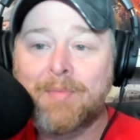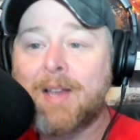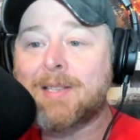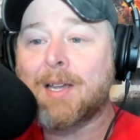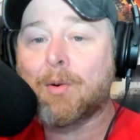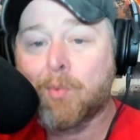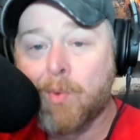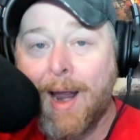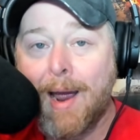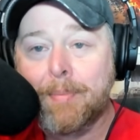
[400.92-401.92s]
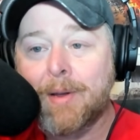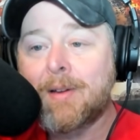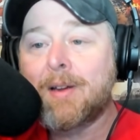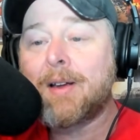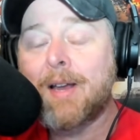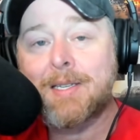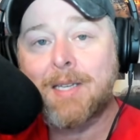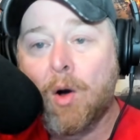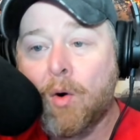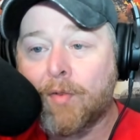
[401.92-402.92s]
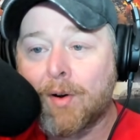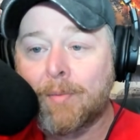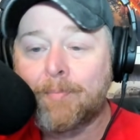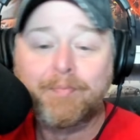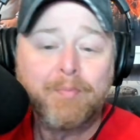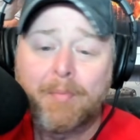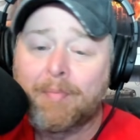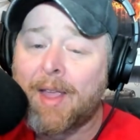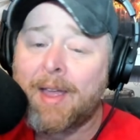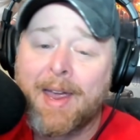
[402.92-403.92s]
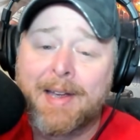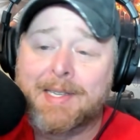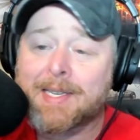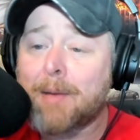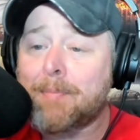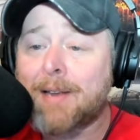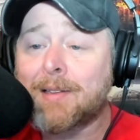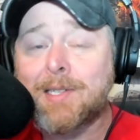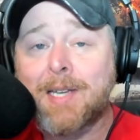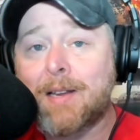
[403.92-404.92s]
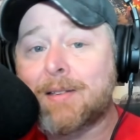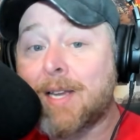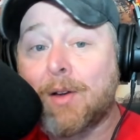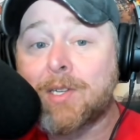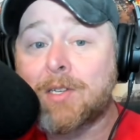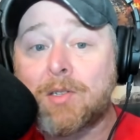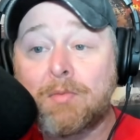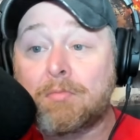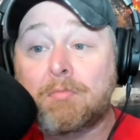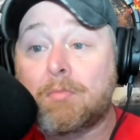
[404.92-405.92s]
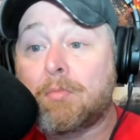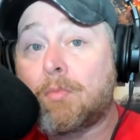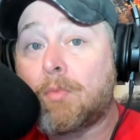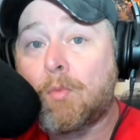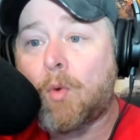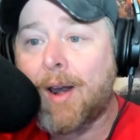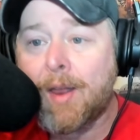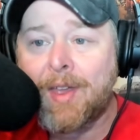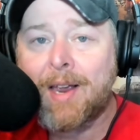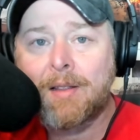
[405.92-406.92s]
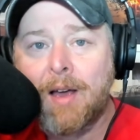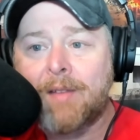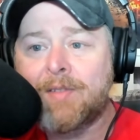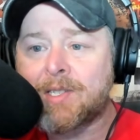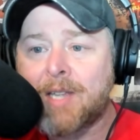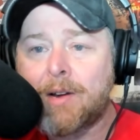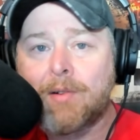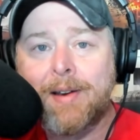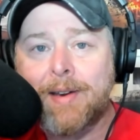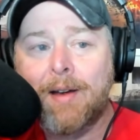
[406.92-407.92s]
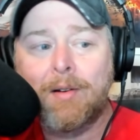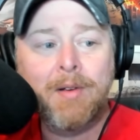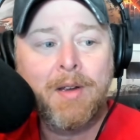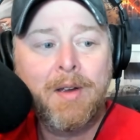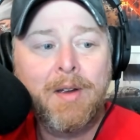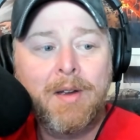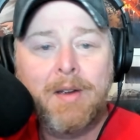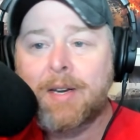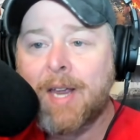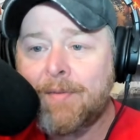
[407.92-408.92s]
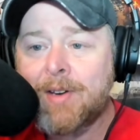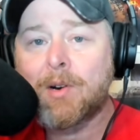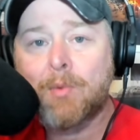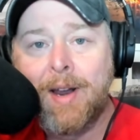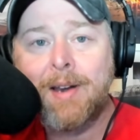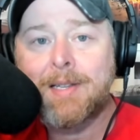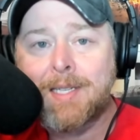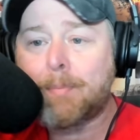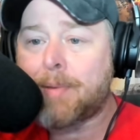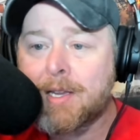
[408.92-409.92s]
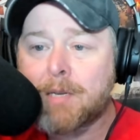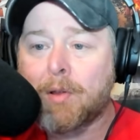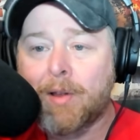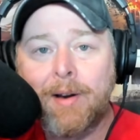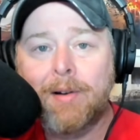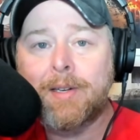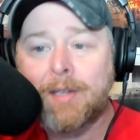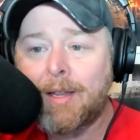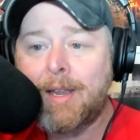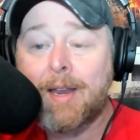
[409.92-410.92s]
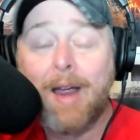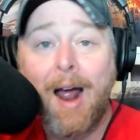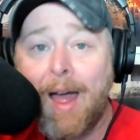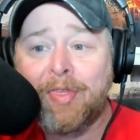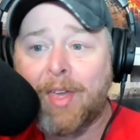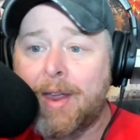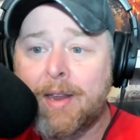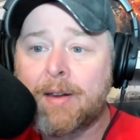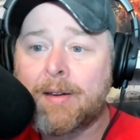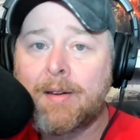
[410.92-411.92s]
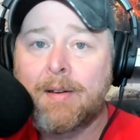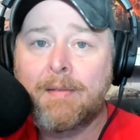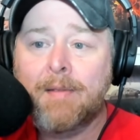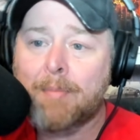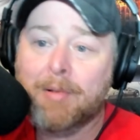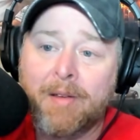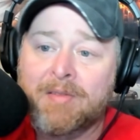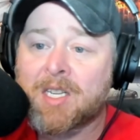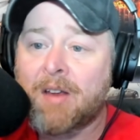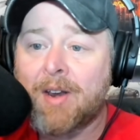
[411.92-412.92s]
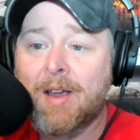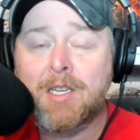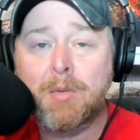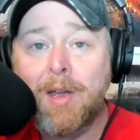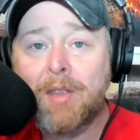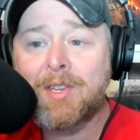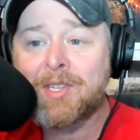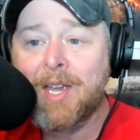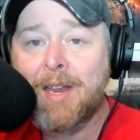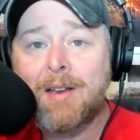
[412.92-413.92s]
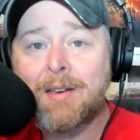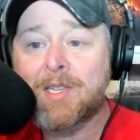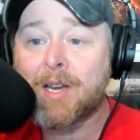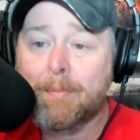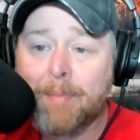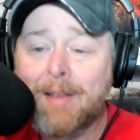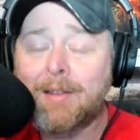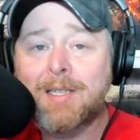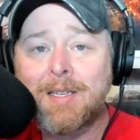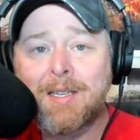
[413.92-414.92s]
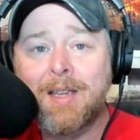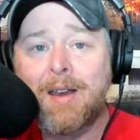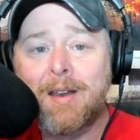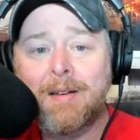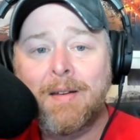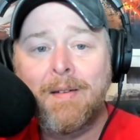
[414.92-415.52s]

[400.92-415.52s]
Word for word: It's a wrap. It's over. And Skip Bayless tells us what I think a lot of us think right now. Kevin Durant is the best player in the league, I think. I believe Stephen A. Smith has said it. Skip Bayless has said it.